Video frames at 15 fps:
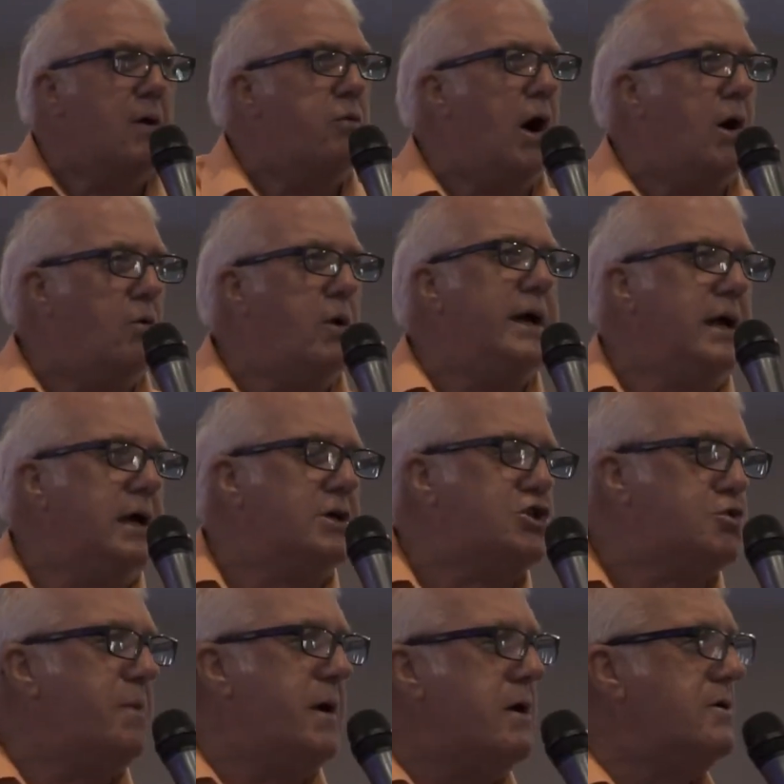what we
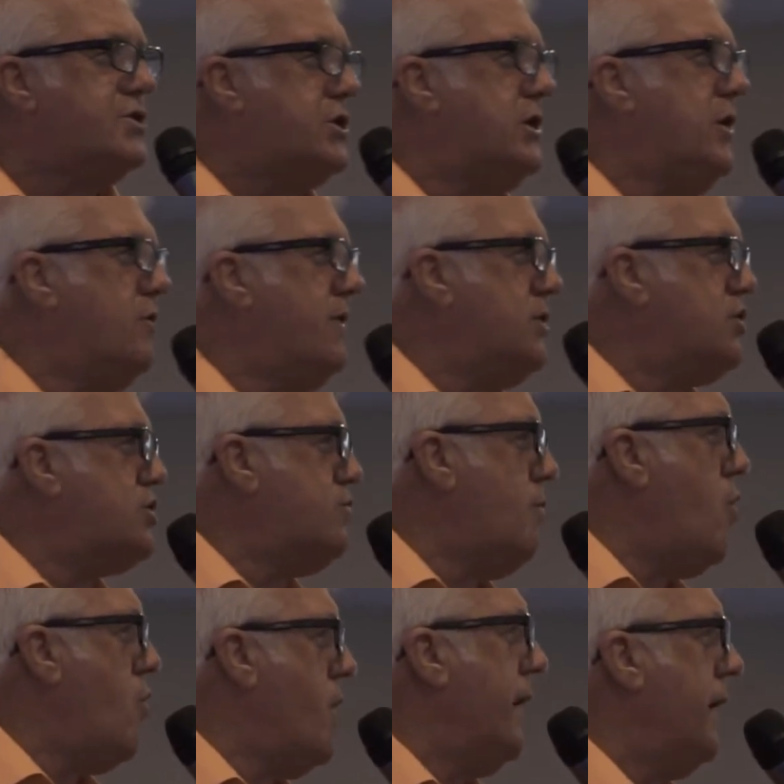experienced here this
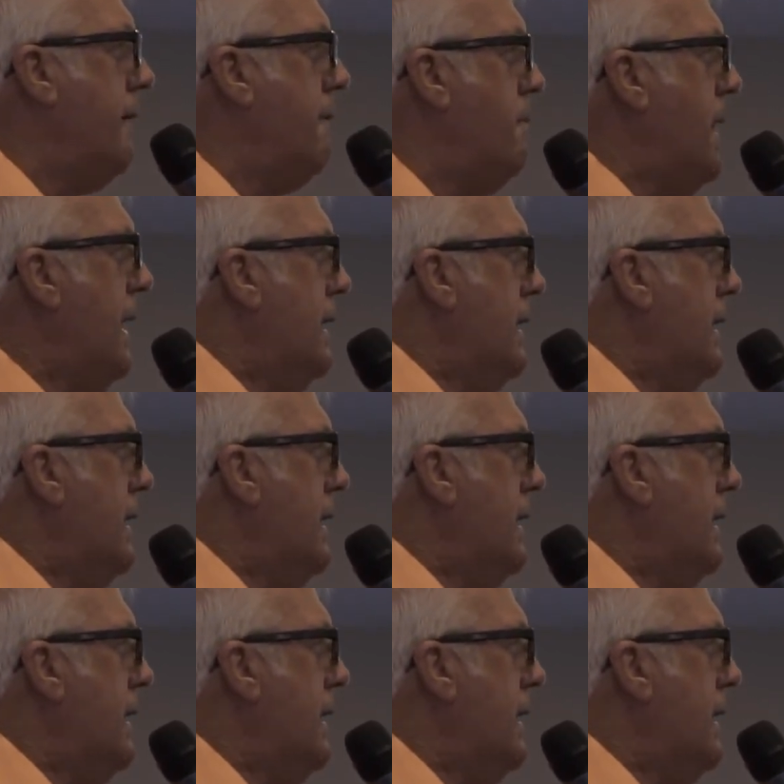morning,